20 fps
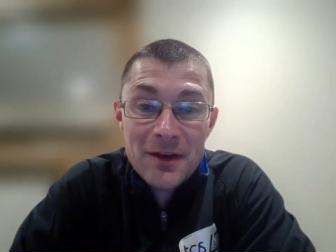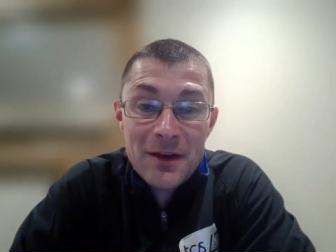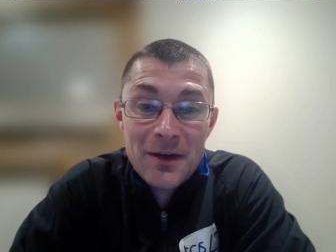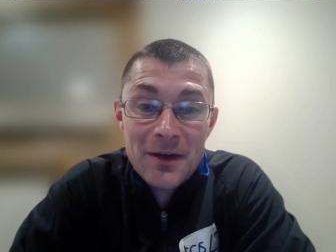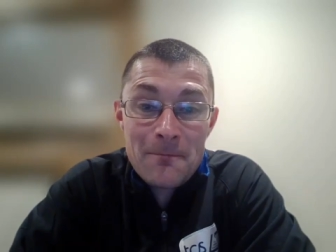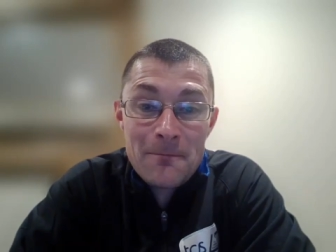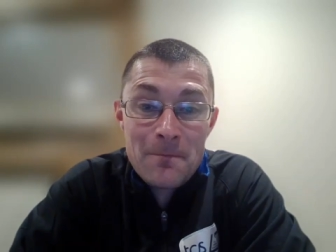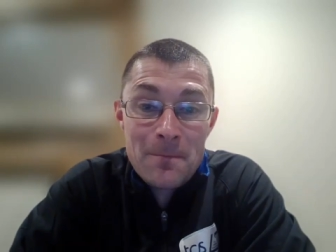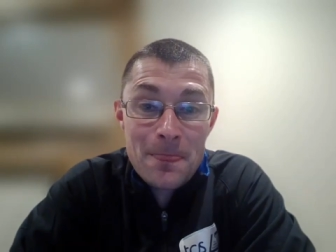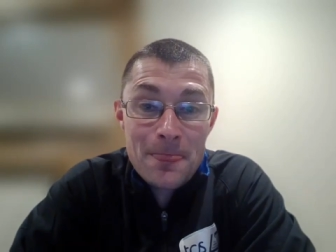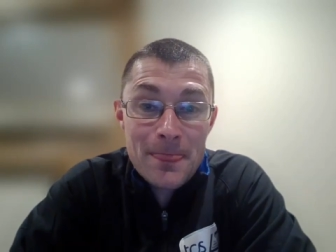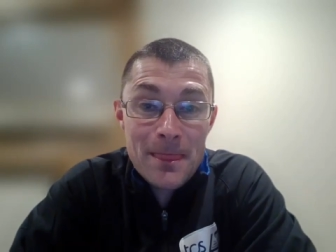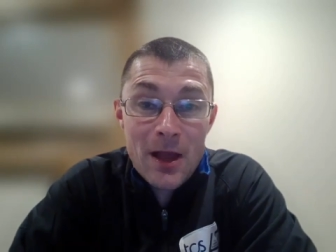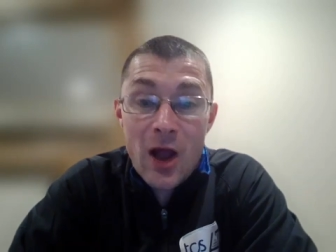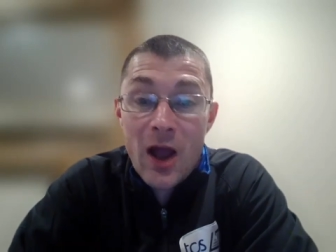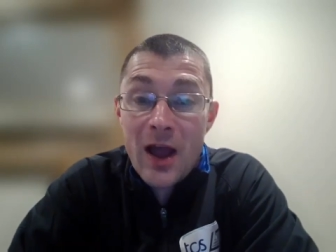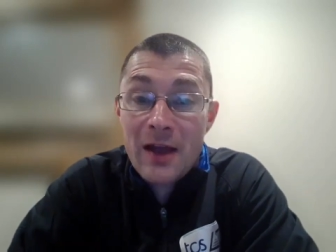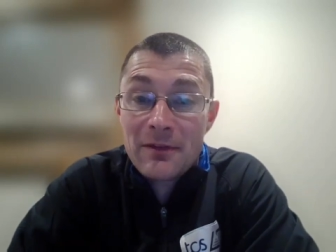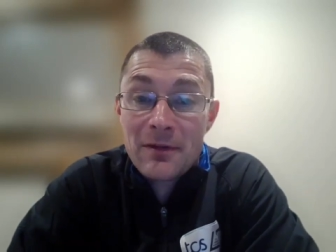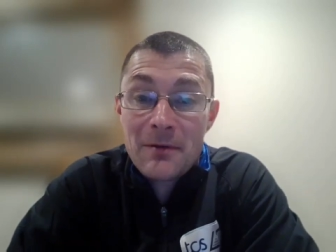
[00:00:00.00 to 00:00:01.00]
Um,
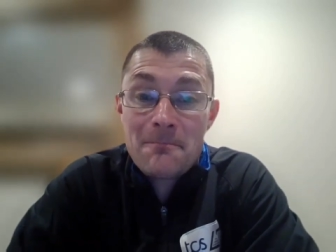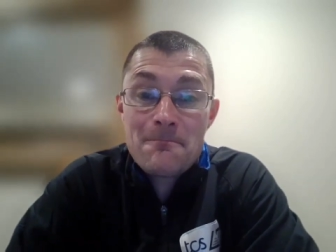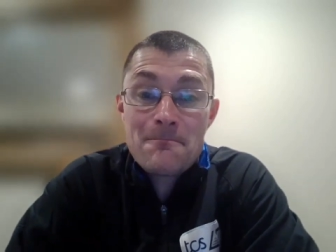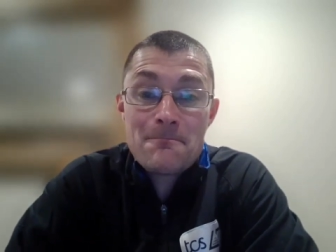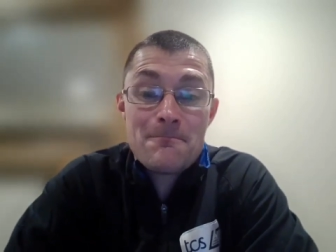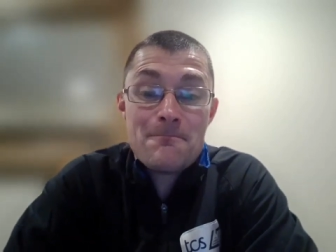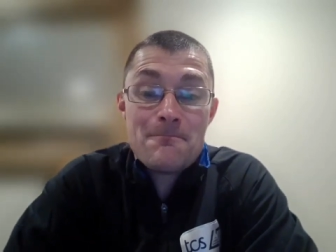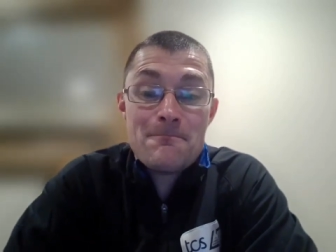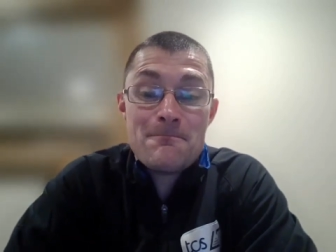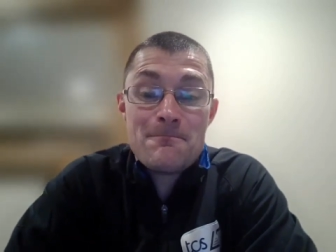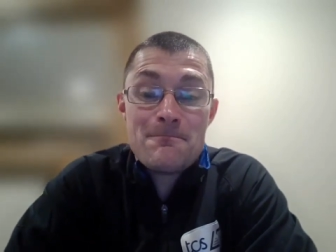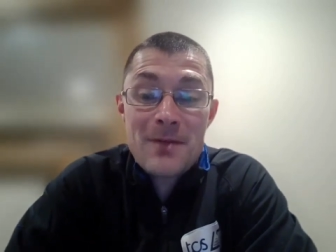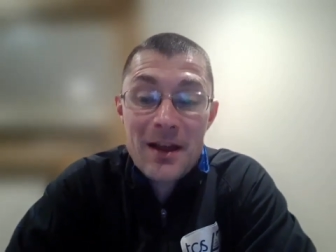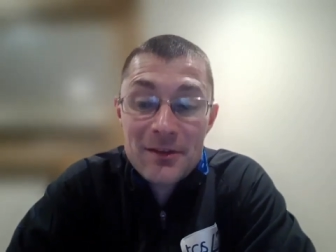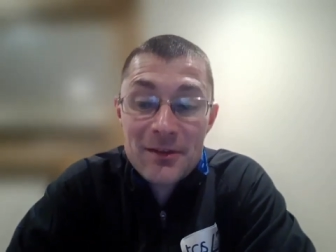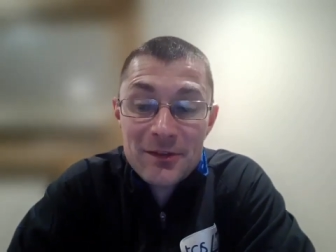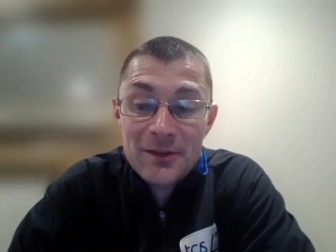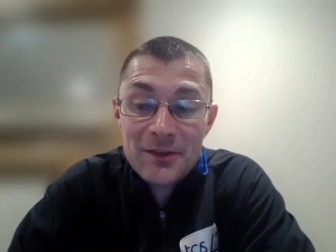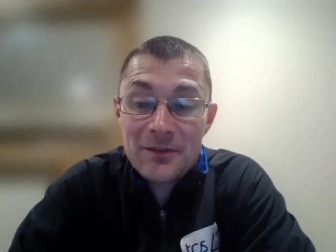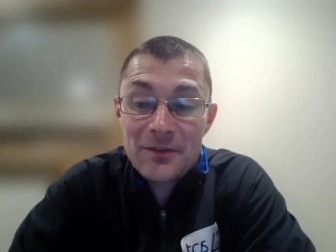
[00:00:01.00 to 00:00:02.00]
I have a
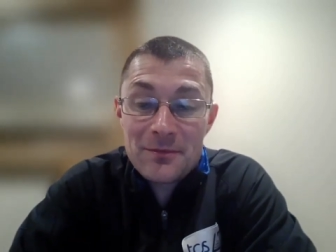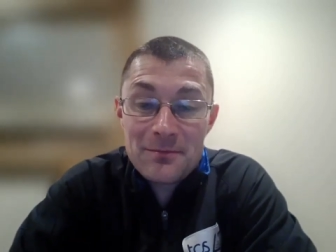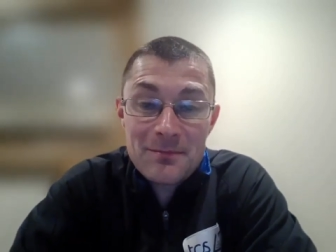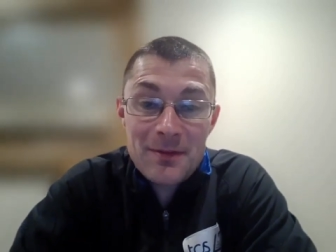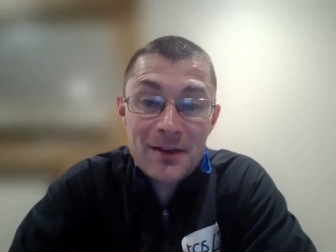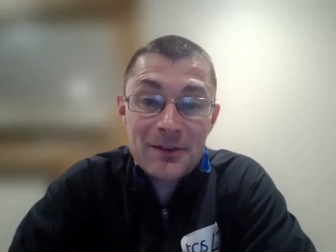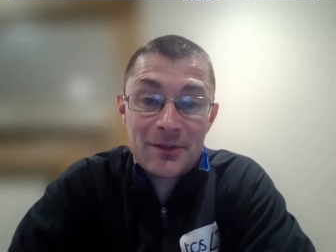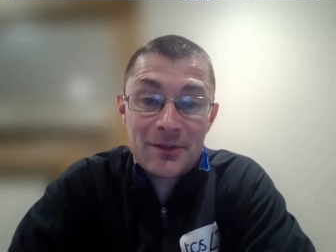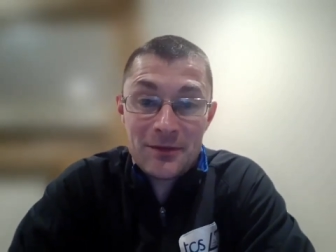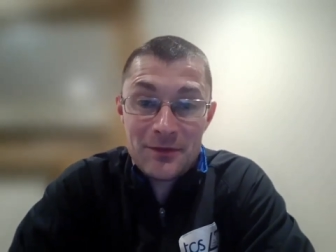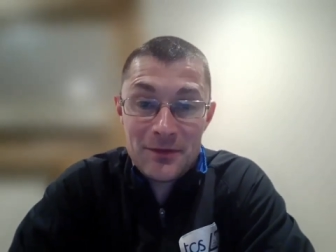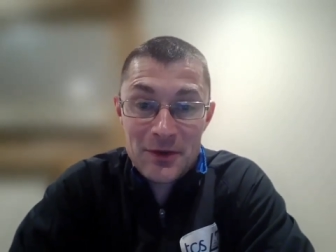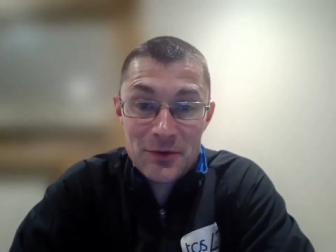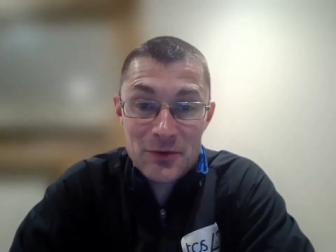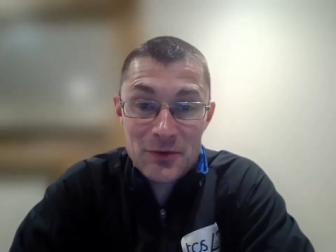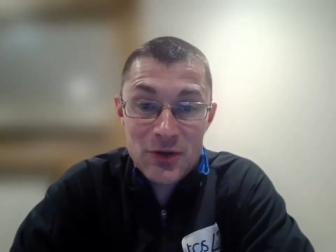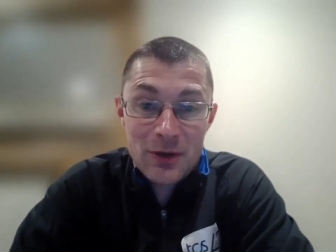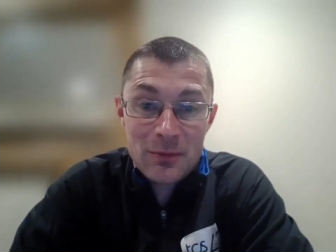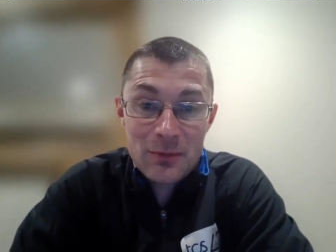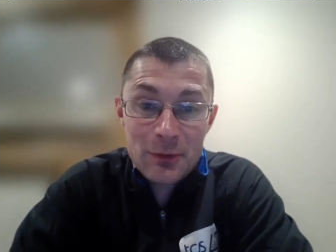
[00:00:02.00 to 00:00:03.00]
massive, massive
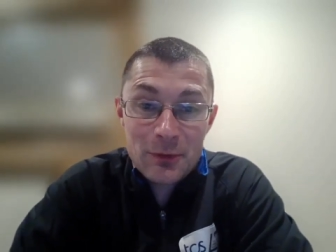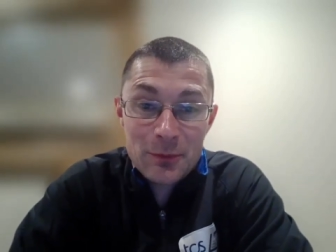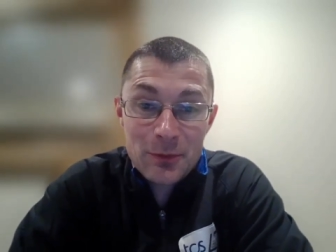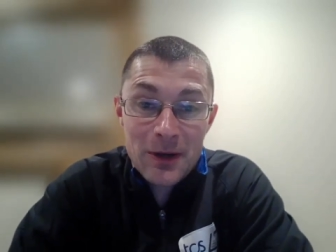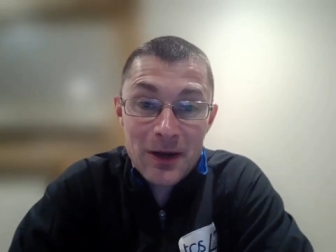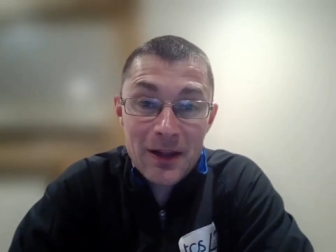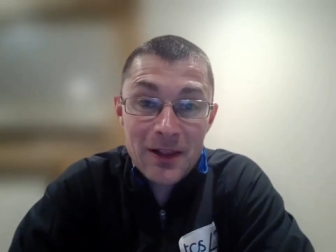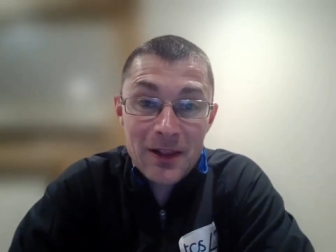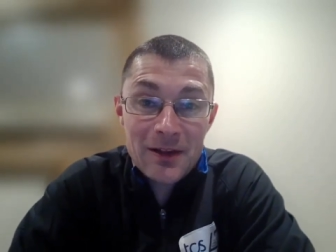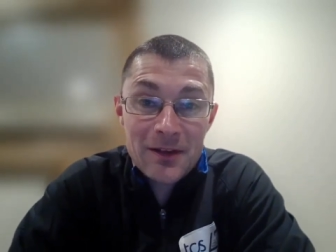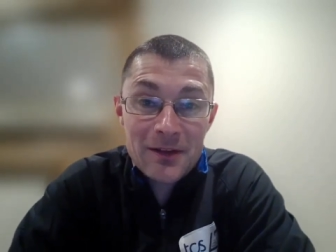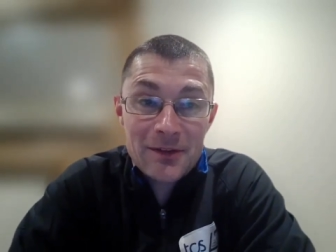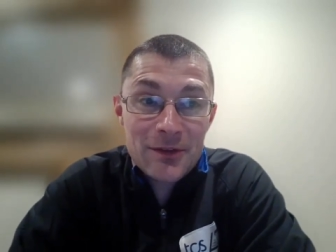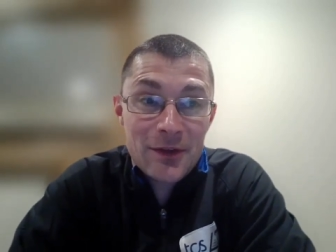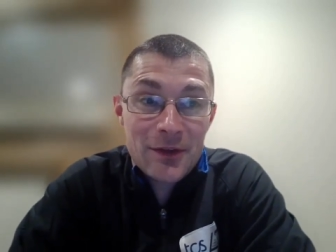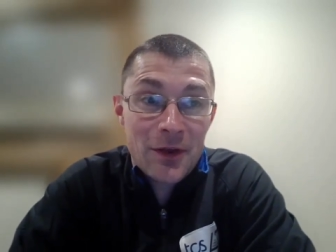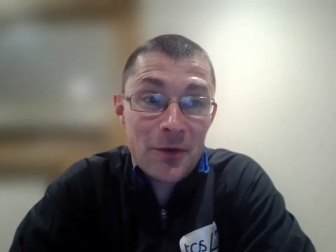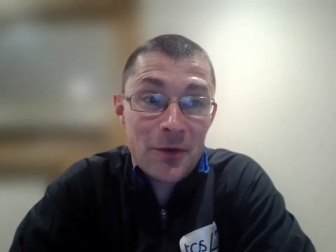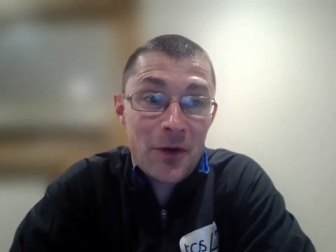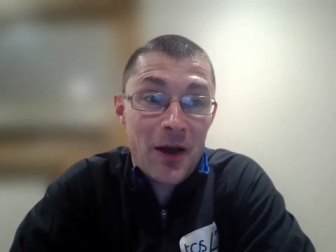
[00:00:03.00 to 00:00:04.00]
new job as well.
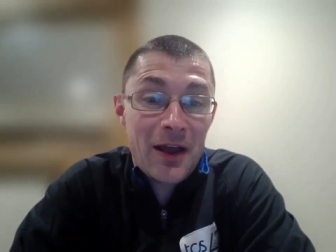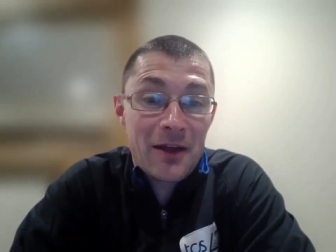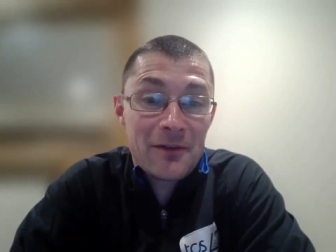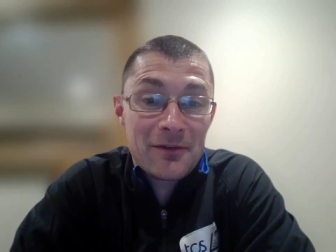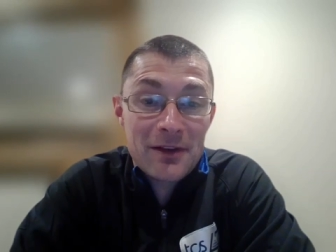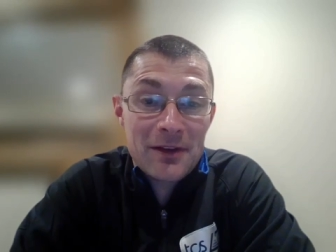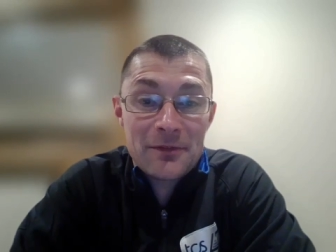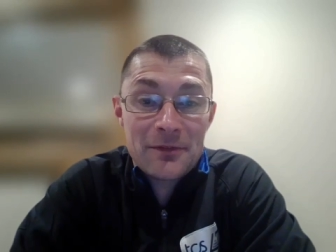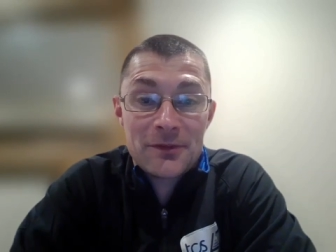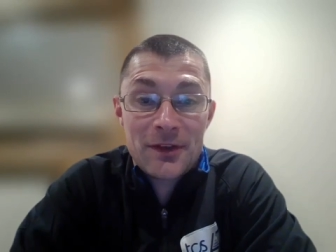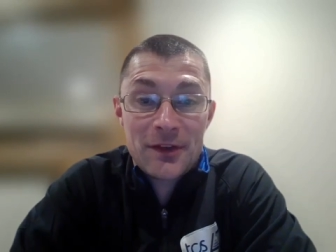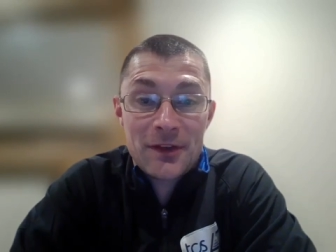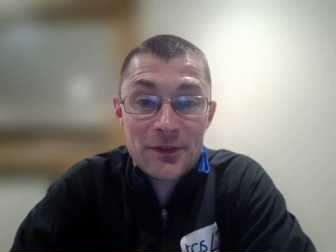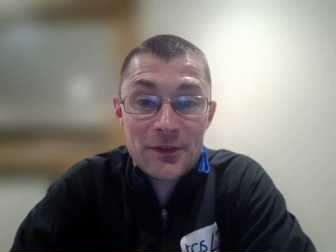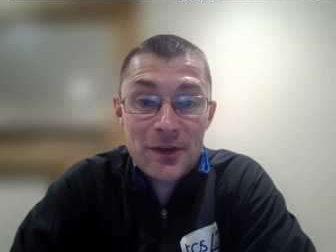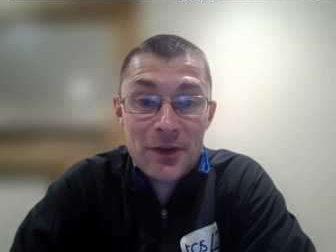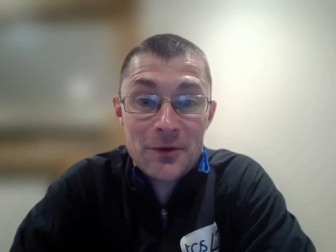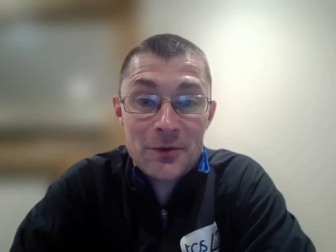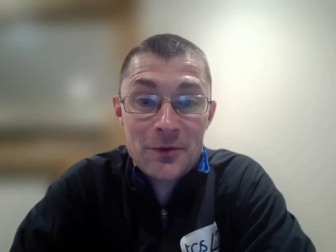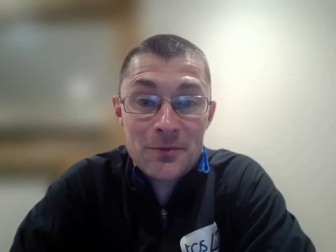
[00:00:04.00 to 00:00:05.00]
So I have left
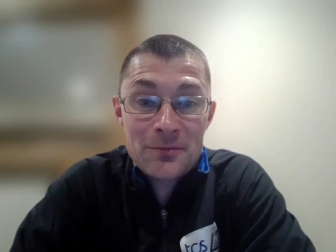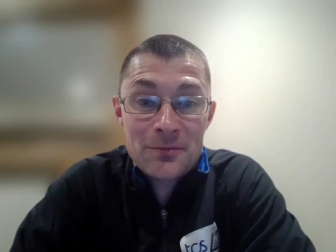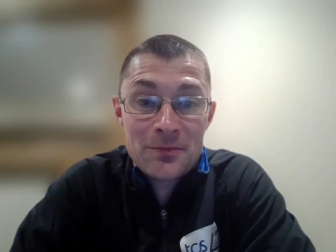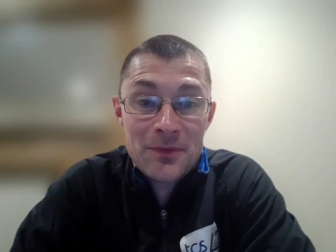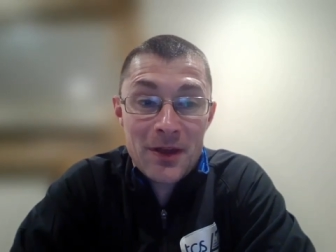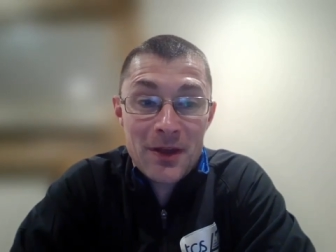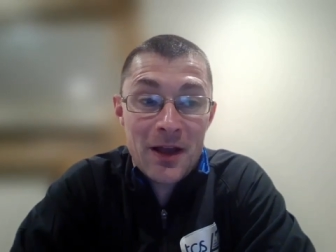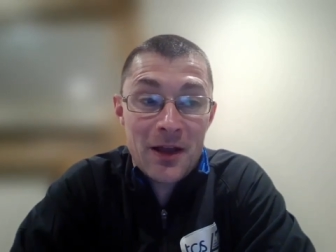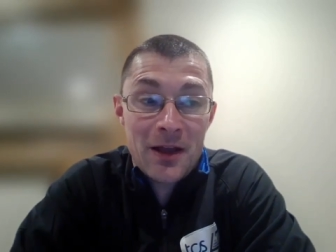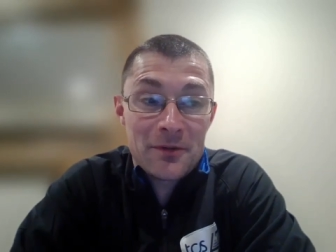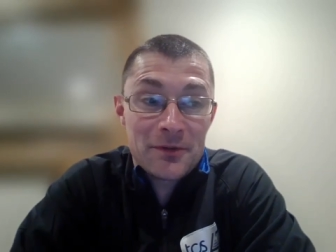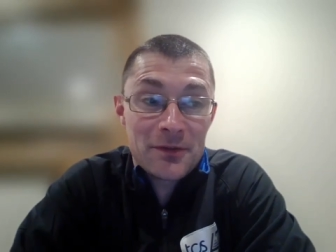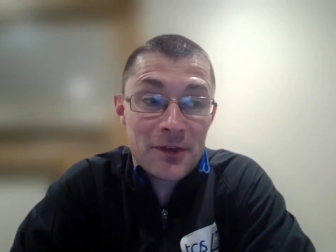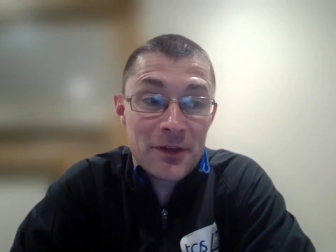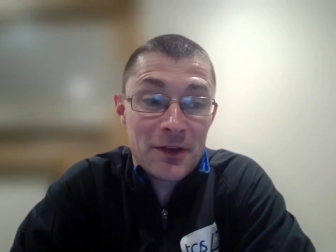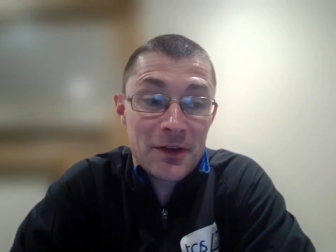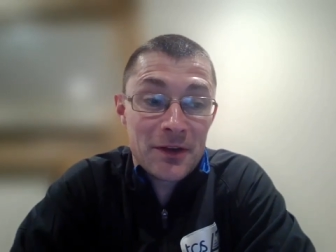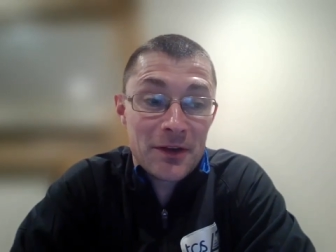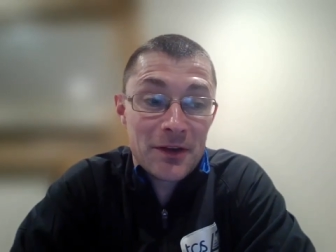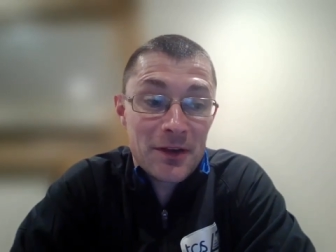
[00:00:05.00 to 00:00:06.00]
Tesco
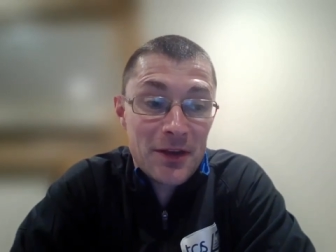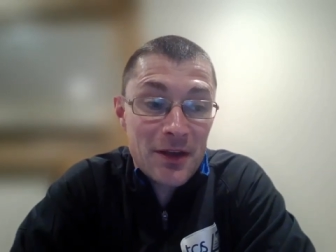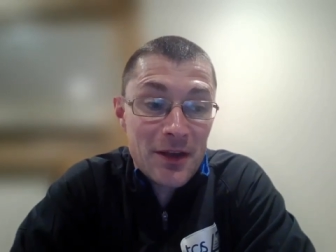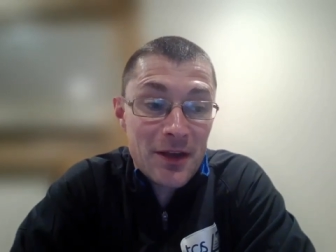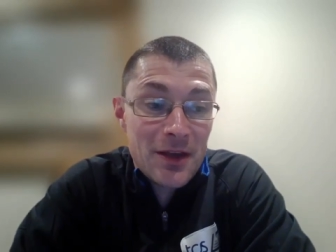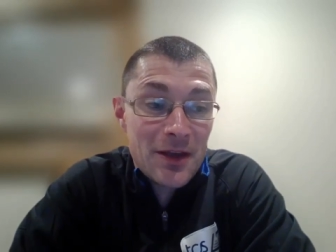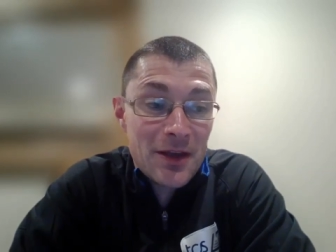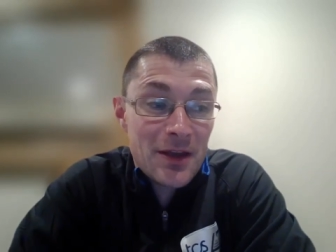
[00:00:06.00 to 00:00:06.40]
after,